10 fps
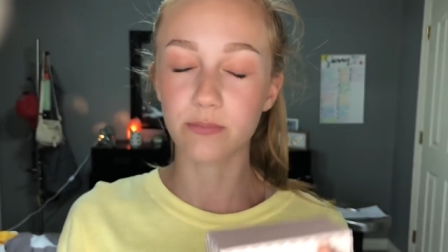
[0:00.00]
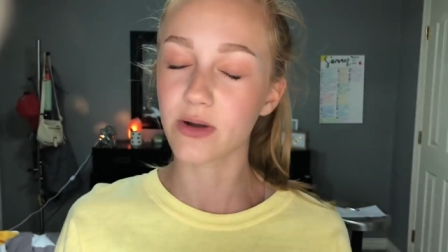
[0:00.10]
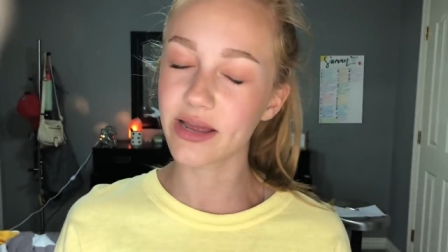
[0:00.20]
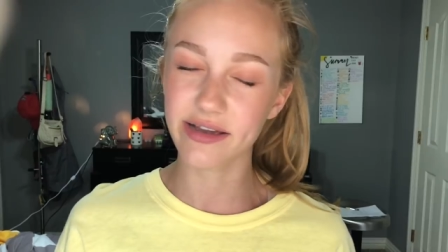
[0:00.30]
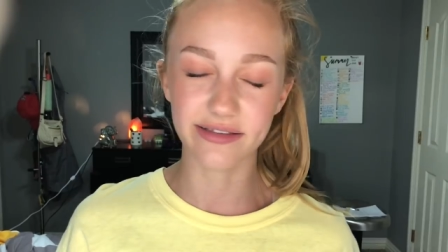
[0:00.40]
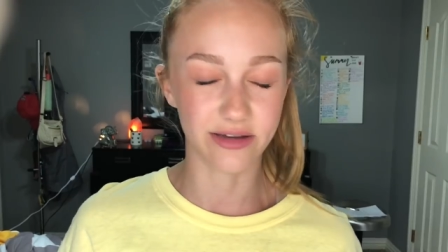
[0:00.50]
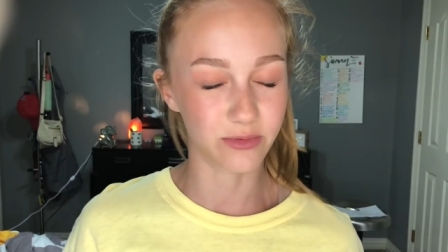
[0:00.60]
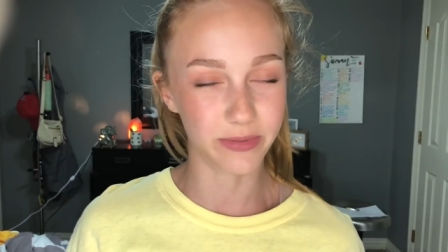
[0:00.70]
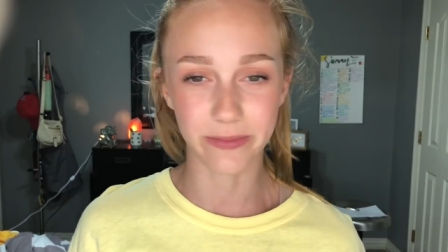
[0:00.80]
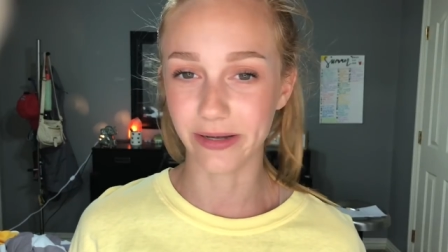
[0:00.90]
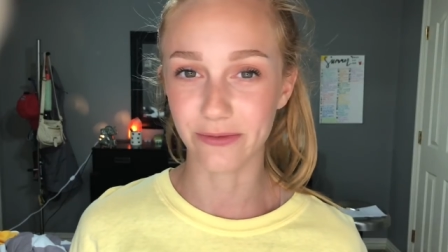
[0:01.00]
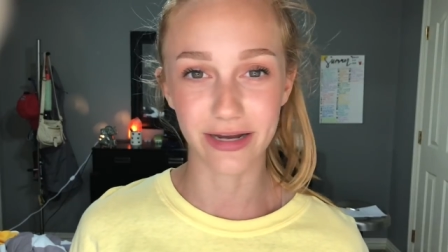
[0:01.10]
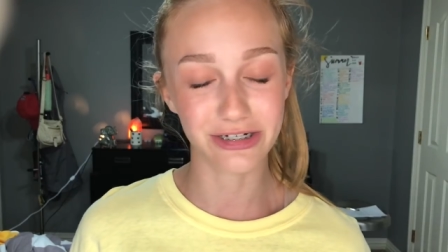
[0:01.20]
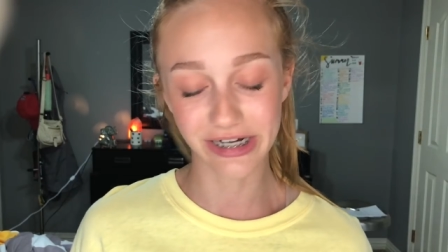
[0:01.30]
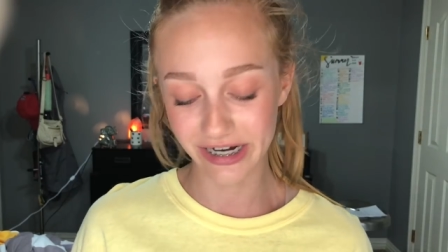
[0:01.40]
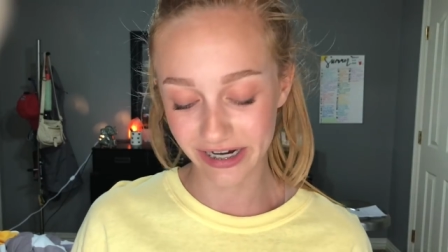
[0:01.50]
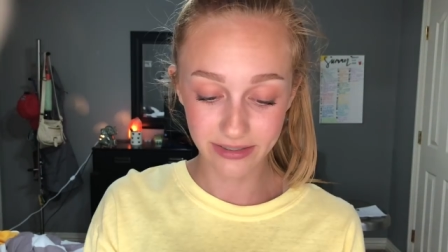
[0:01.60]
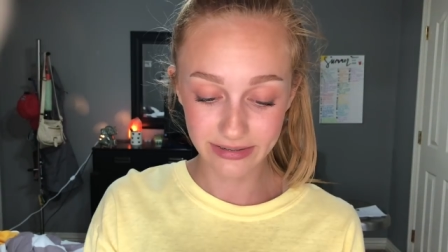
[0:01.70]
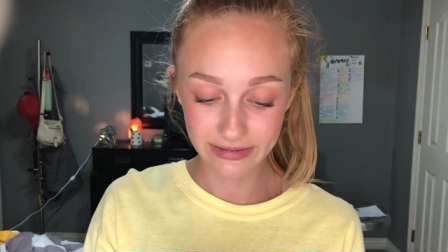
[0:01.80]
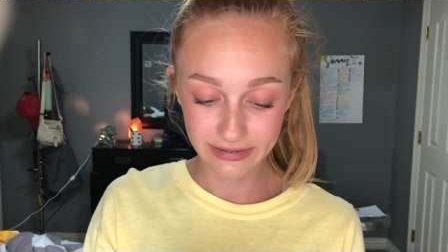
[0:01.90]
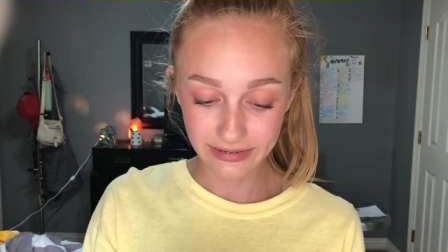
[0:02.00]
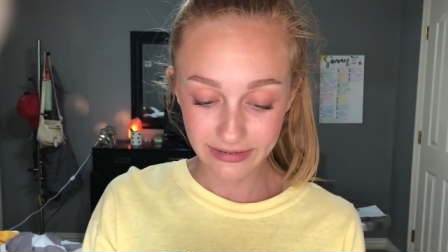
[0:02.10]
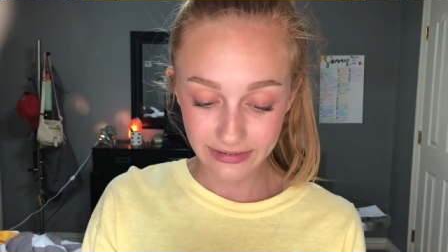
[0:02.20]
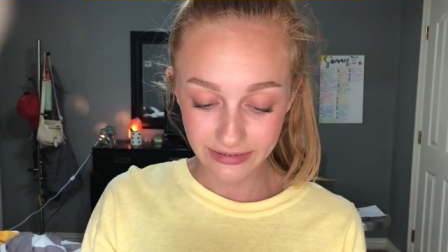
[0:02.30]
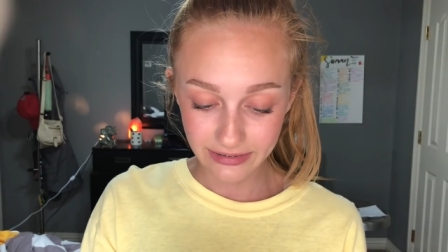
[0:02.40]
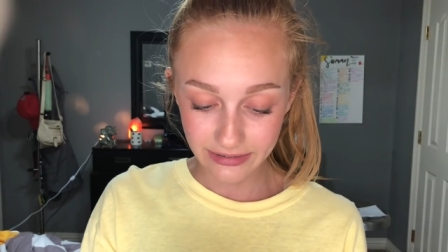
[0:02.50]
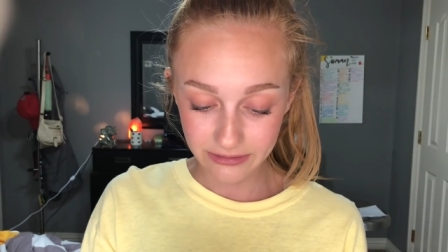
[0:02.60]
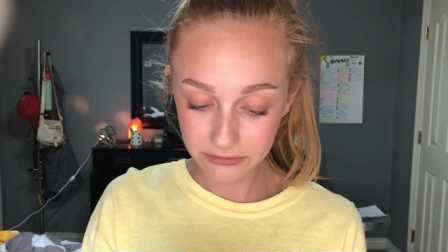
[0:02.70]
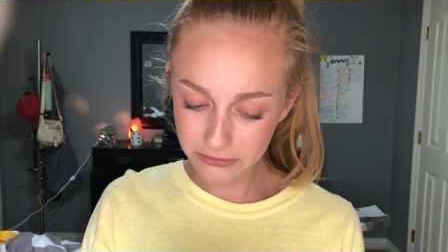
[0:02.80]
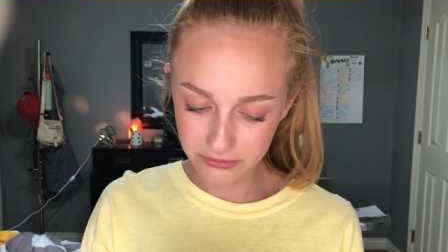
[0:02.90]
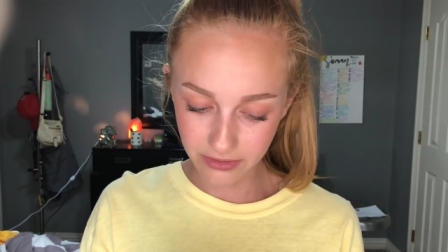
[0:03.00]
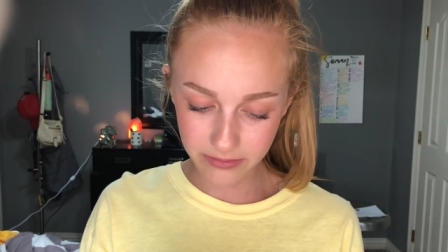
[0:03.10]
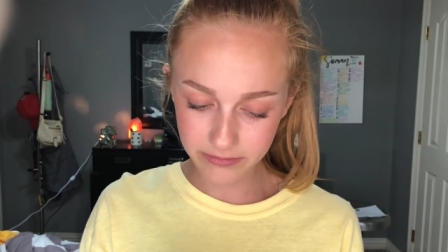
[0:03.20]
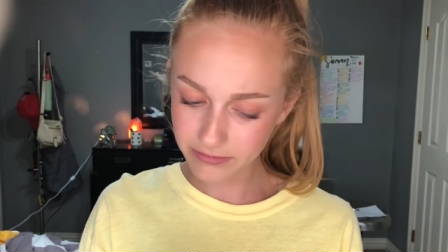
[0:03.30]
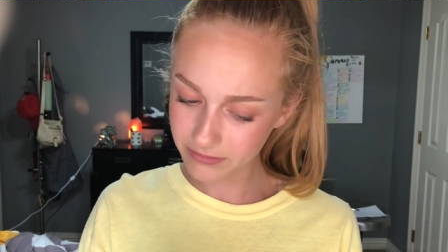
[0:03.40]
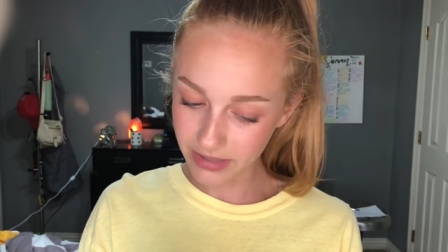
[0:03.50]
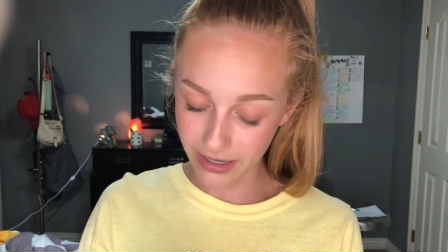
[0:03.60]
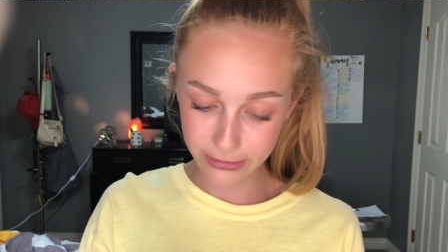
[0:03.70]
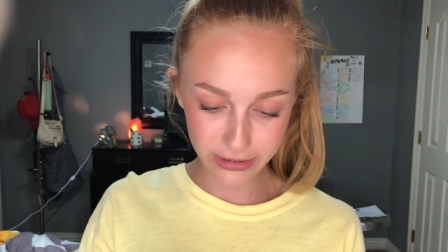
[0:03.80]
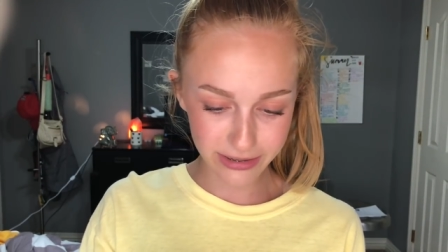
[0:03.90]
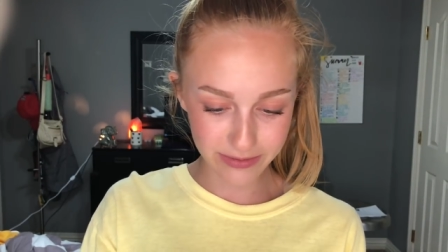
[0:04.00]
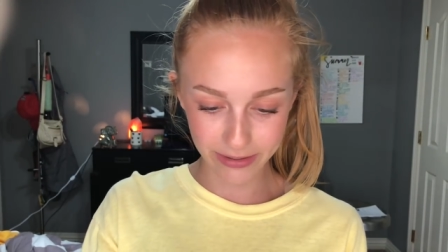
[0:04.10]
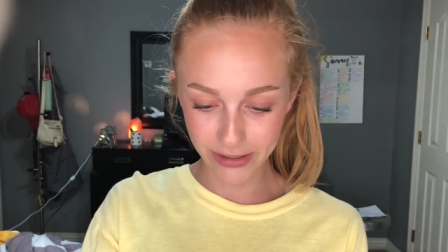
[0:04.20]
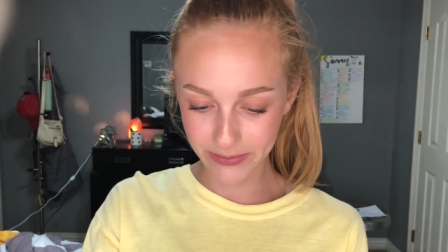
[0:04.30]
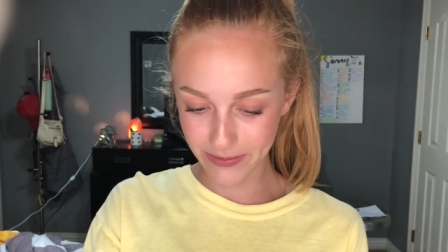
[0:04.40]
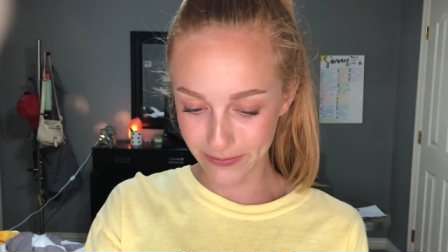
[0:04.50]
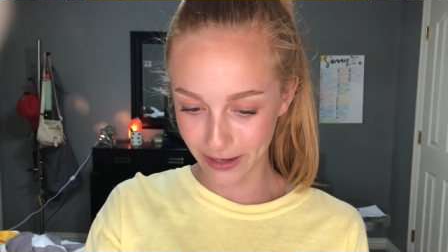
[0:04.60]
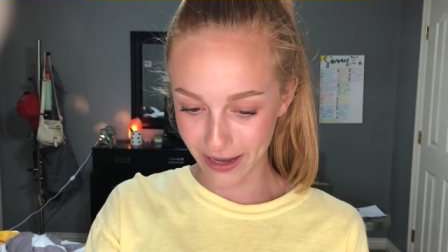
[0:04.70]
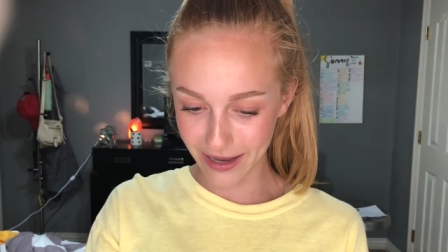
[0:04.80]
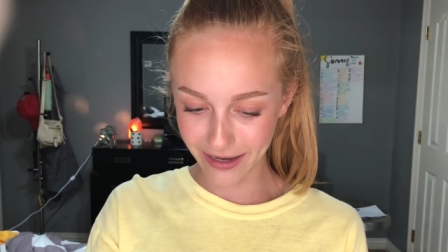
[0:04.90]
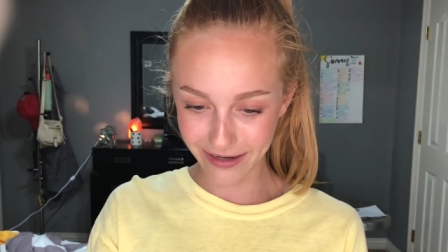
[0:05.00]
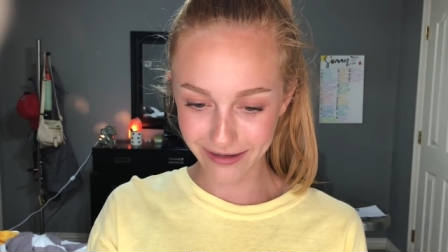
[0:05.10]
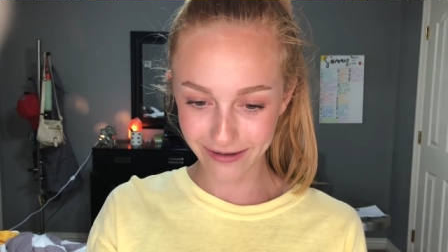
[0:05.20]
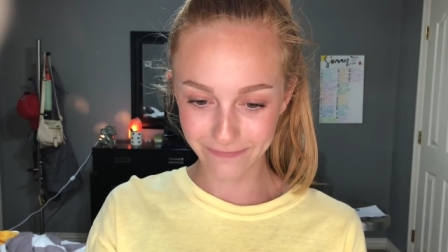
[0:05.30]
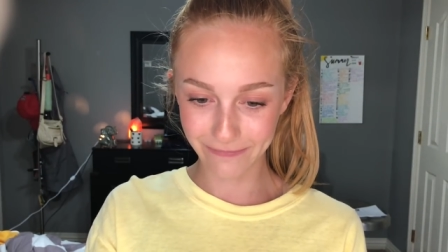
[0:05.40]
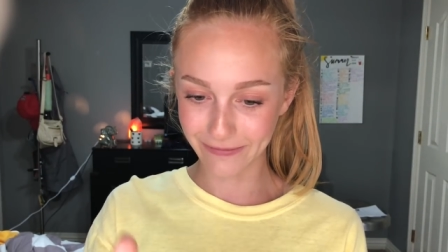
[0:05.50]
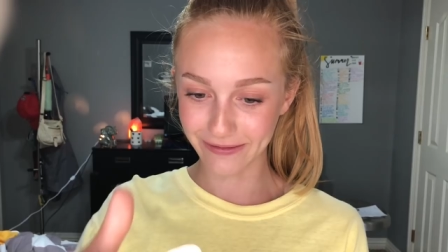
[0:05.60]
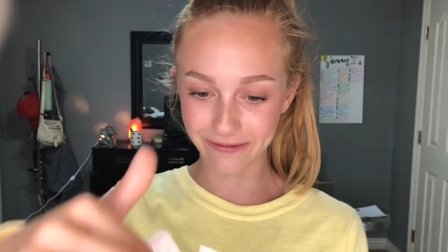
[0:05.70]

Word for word: praying that will be my right shade. Ooh, um, actually this might not be bad. I'm,